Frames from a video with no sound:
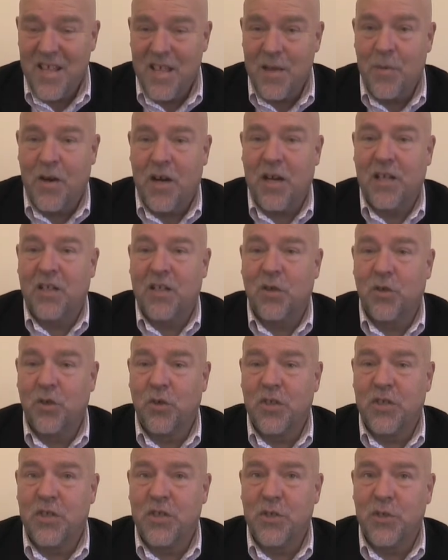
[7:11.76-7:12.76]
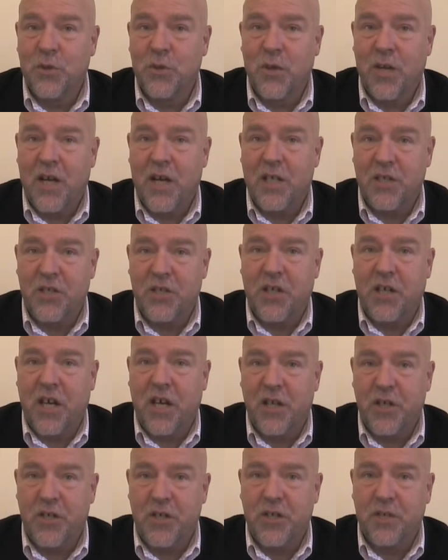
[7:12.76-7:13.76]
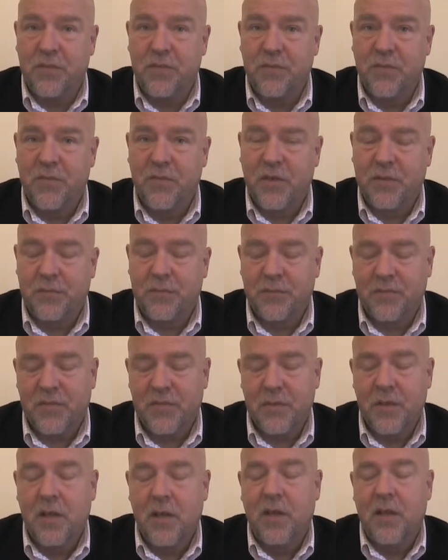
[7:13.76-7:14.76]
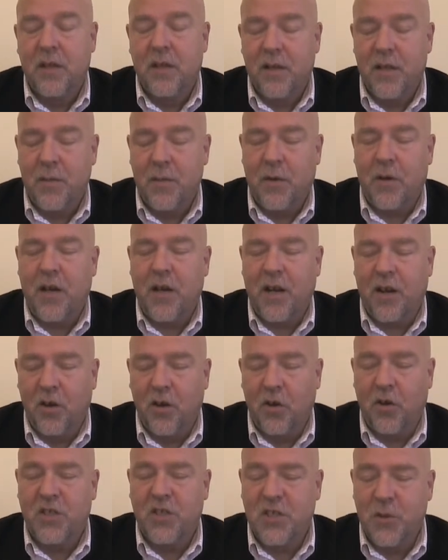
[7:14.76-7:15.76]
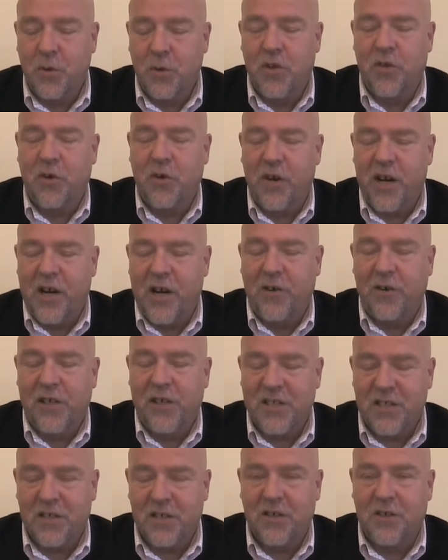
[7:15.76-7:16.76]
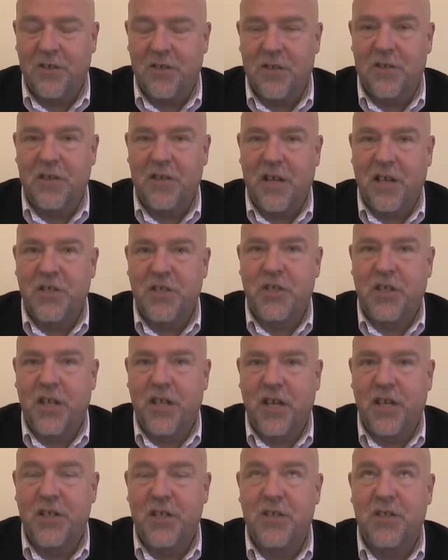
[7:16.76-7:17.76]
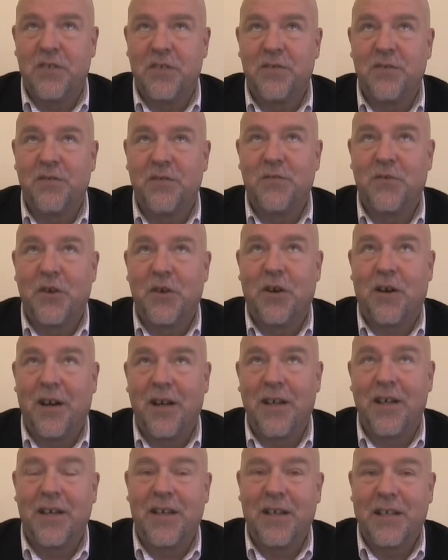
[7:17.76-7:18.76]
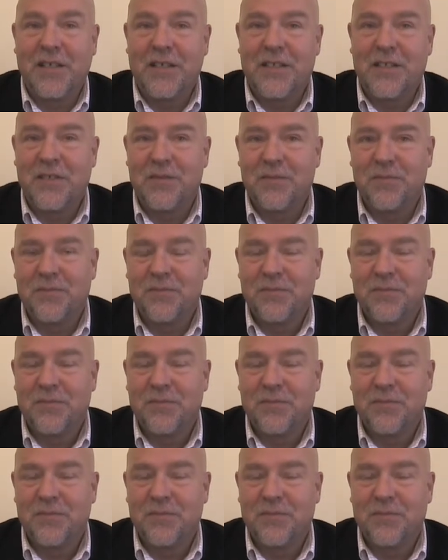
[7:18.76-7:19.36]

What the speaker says: They might look to education. They might look to other areas other than education for ideas.